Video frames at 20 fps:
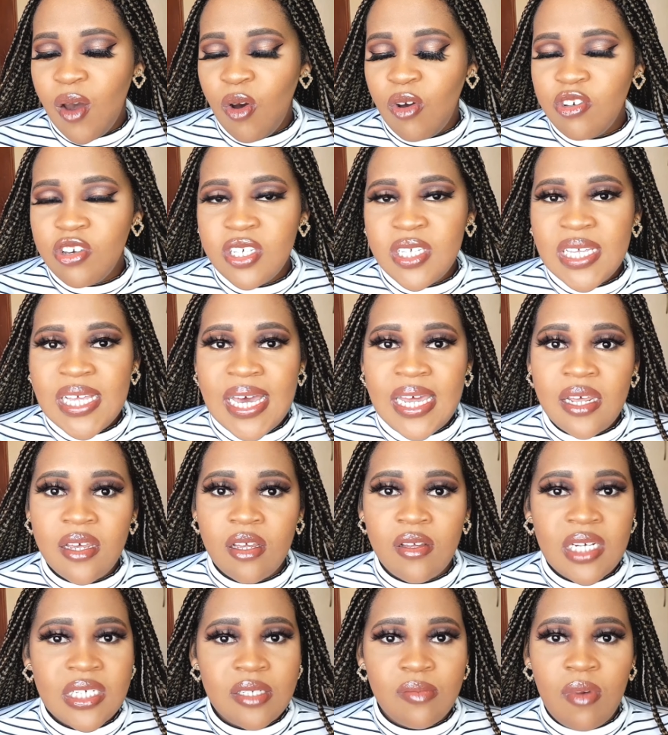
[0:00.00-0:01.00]
using it
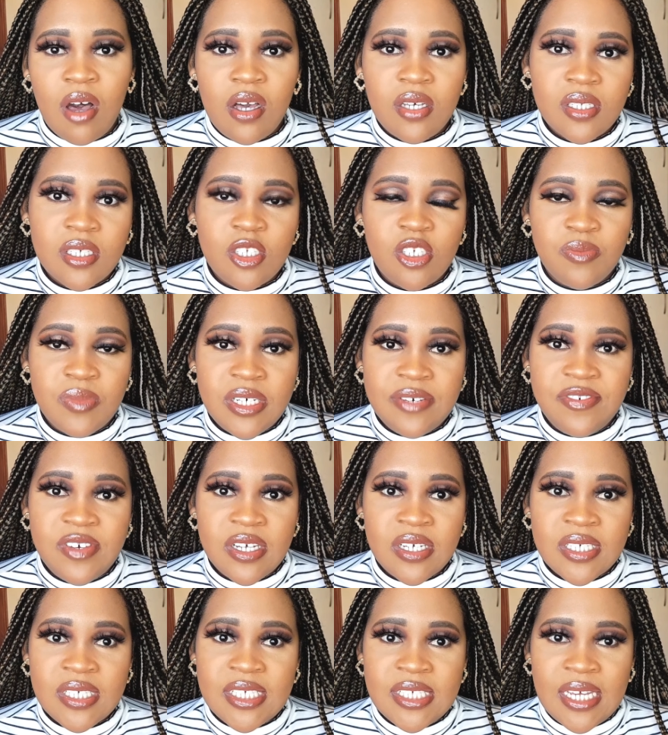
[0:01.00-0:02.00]
as a mask to me
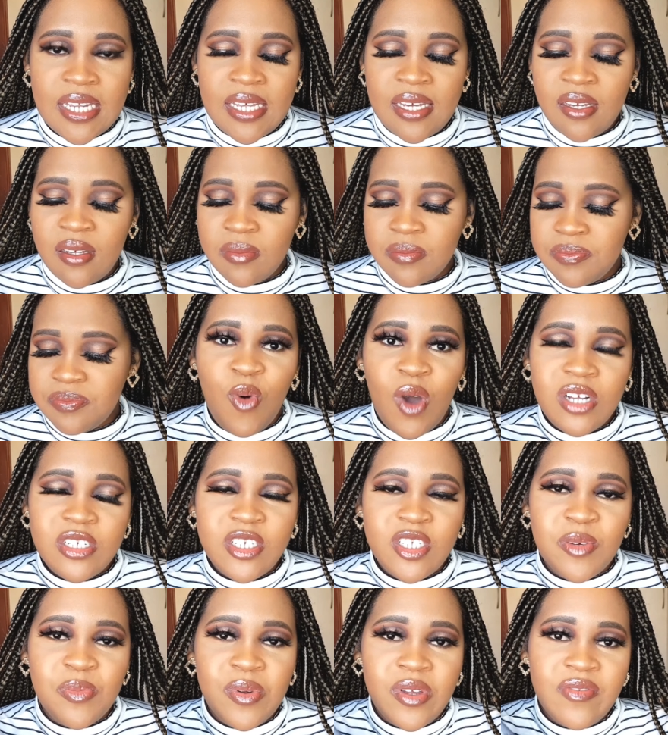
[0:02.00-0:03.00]
feels silly.
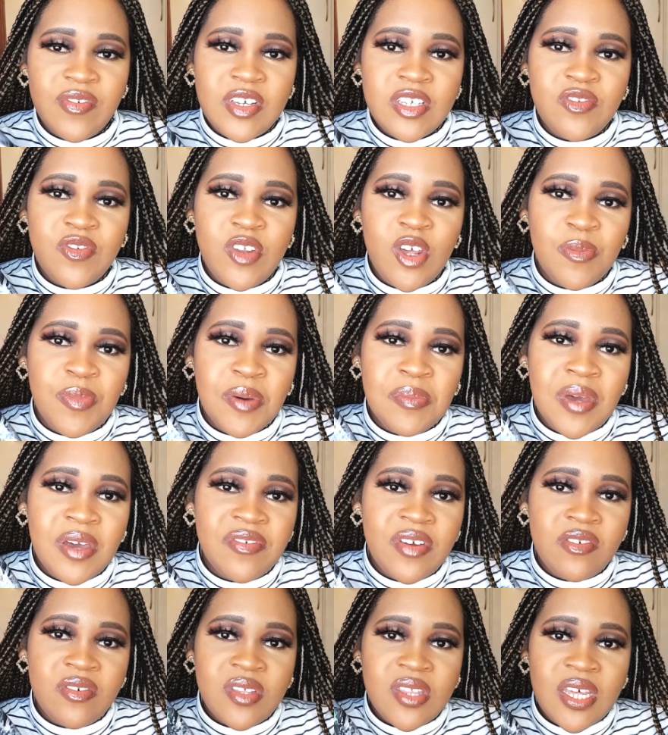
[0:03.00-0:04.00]
Watch the previous video about my
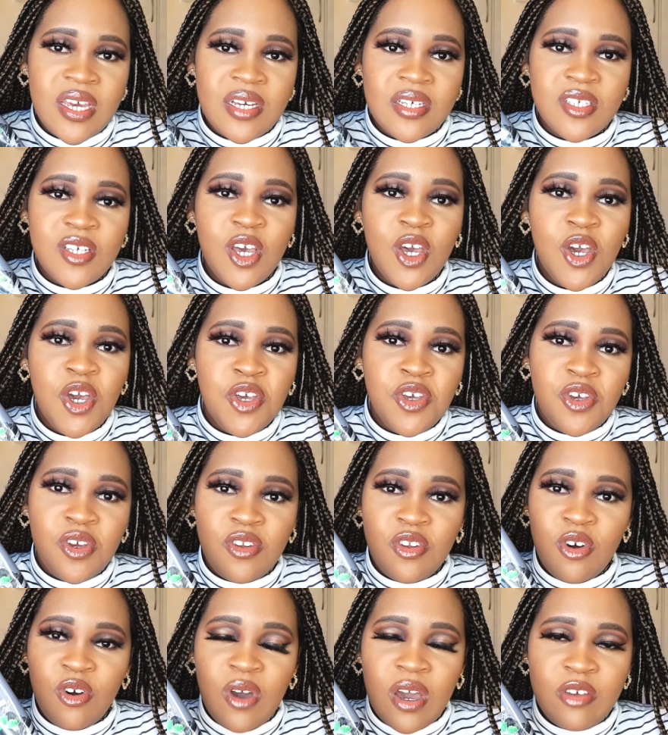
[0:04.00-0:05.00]
favorite things.
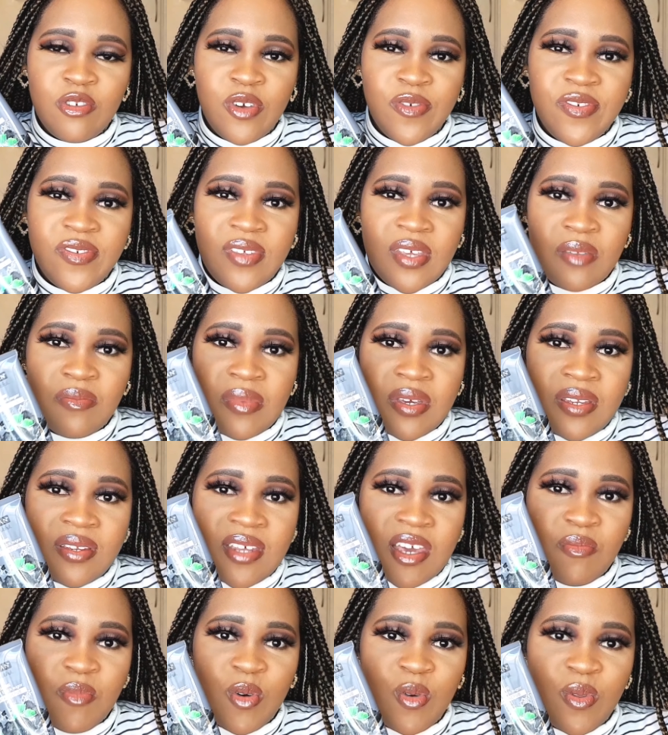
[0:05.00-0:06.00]
You know, you've seen me
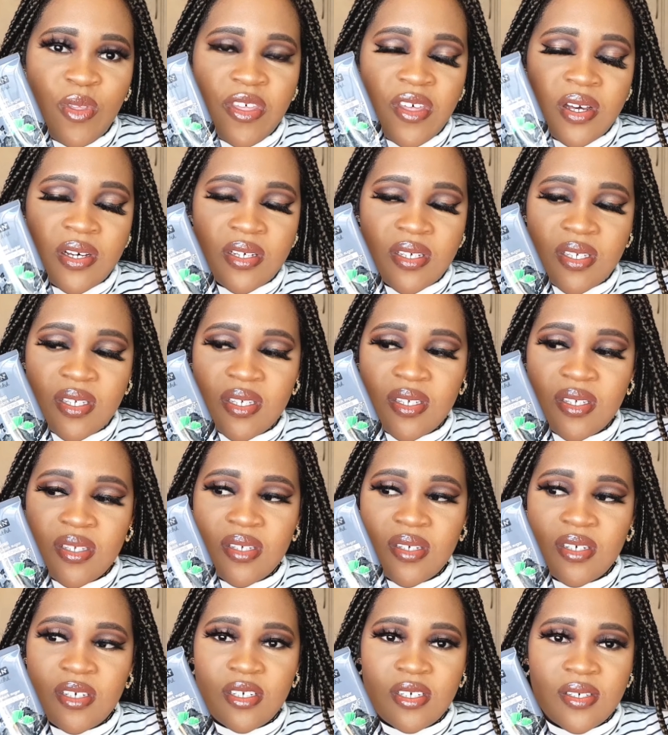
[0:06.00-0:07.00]
demo
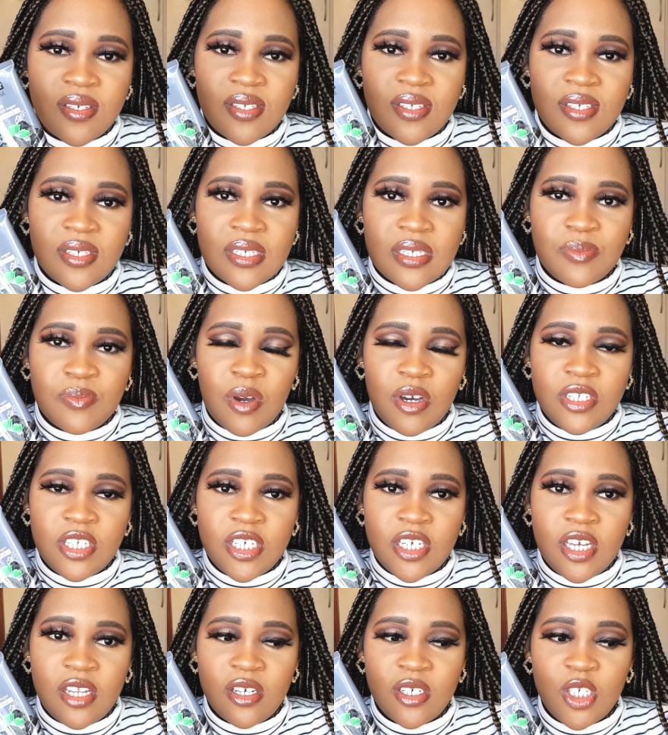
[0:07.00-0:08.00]
this
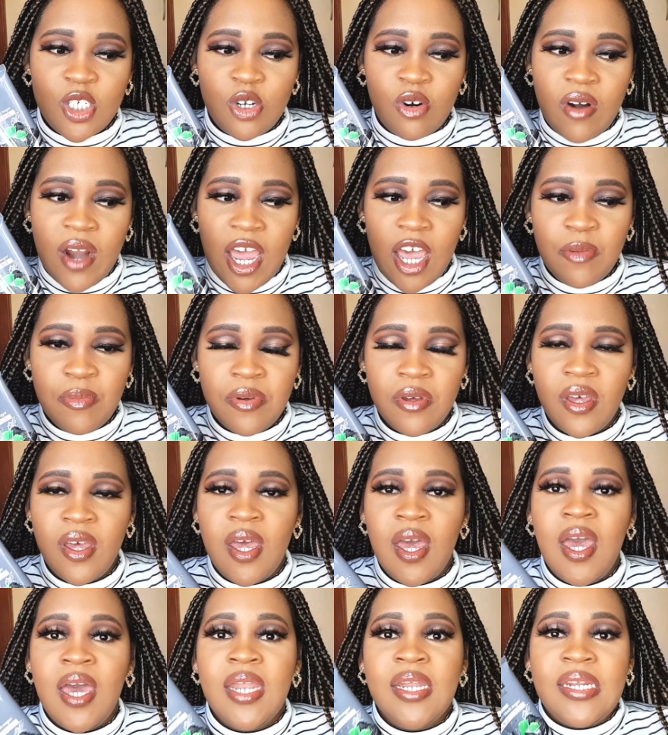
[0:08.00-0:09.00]
particular scrub.
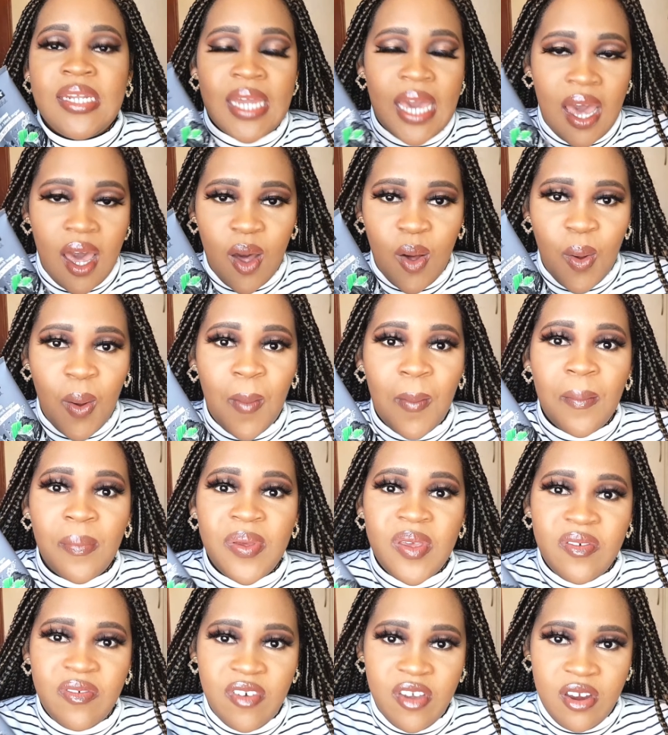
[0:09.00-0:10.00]
Now,
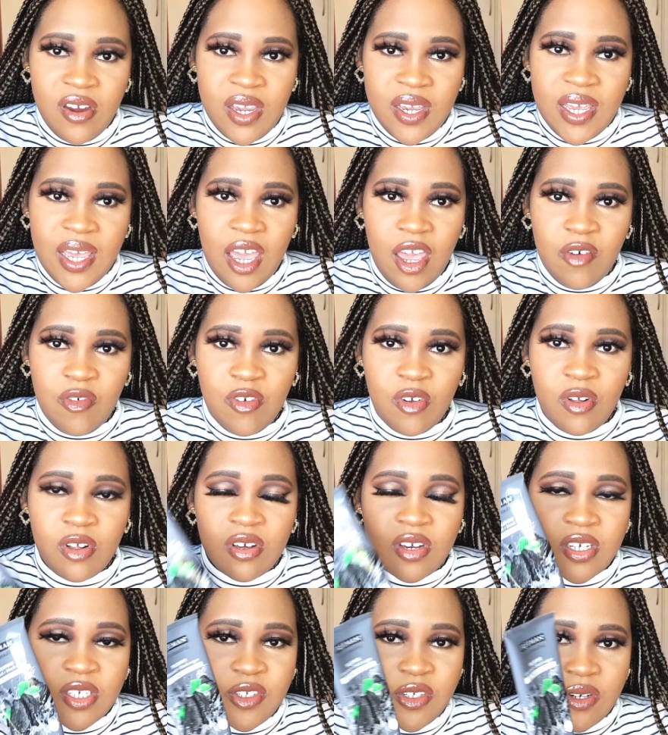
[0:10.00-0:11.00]
be very careful
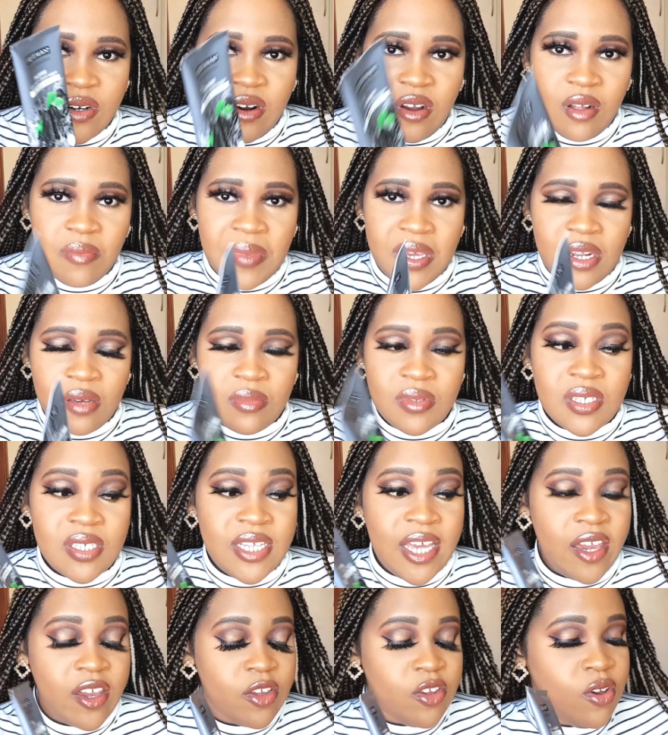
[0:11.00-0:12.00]
because your girl made a
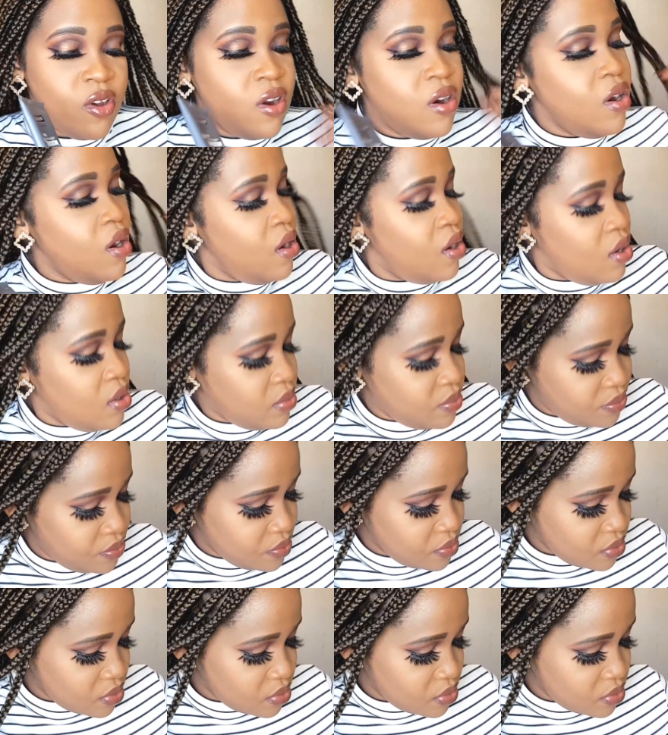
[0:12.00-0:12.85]
mistake. Your girl